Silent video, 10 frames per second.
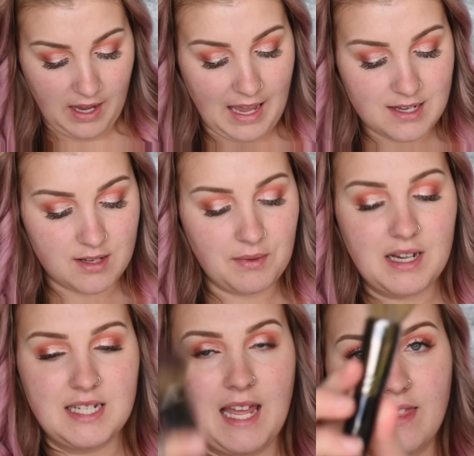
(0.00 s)
Okay, so I'm
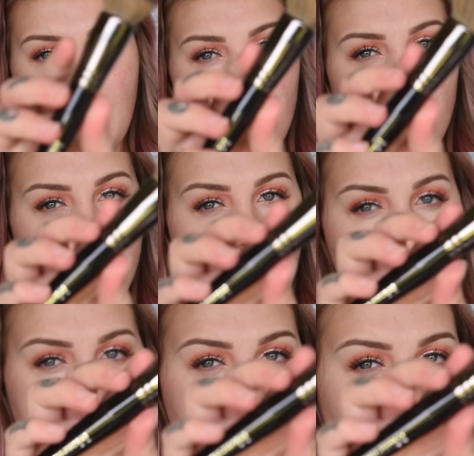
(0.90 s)
going to take that on
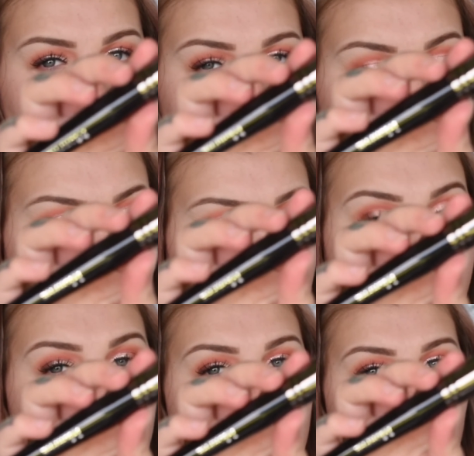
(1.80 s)
my
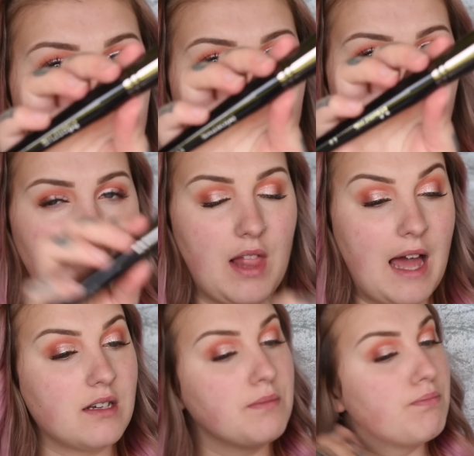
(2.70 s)
Morphe E6
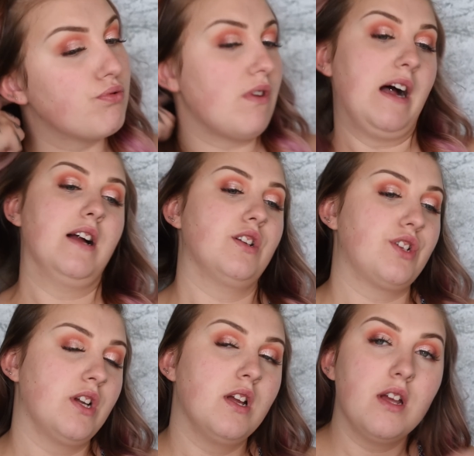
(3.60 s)
flat
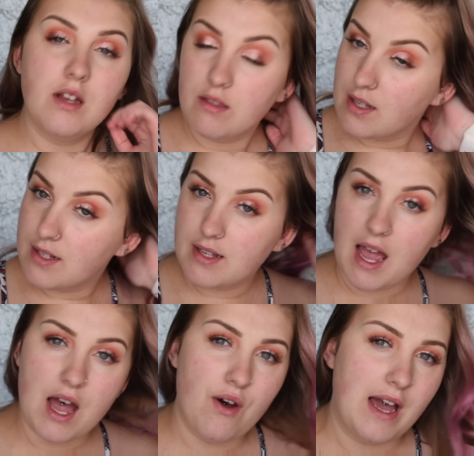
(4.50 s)
brush. This is
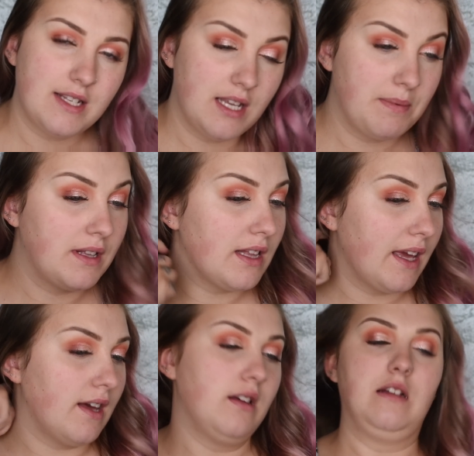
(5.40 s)
how I
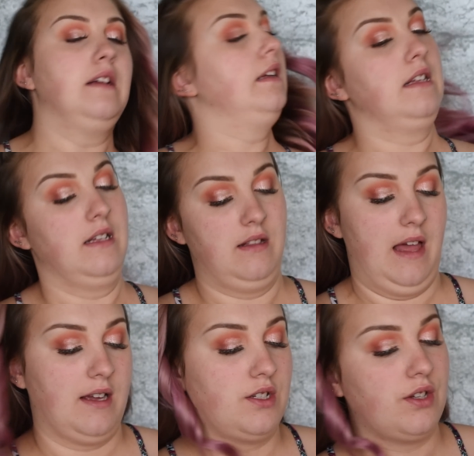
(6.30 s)
typically
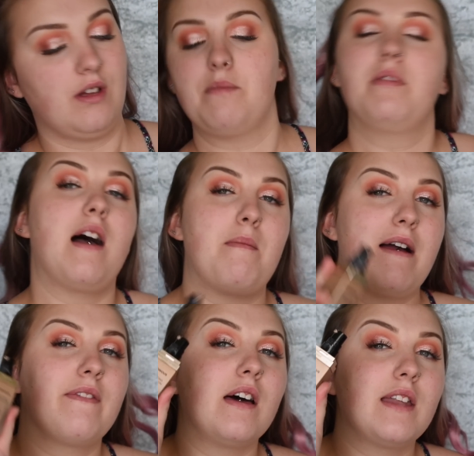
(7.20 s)
like to apply
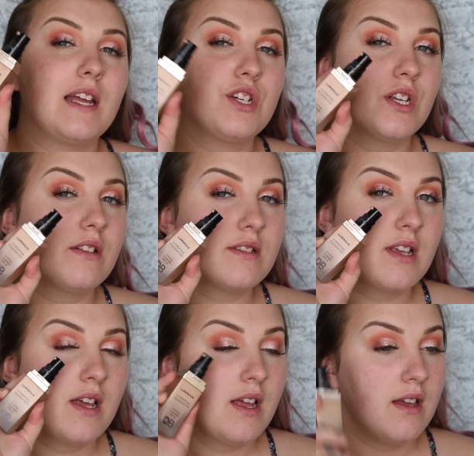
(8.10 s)
my foundations.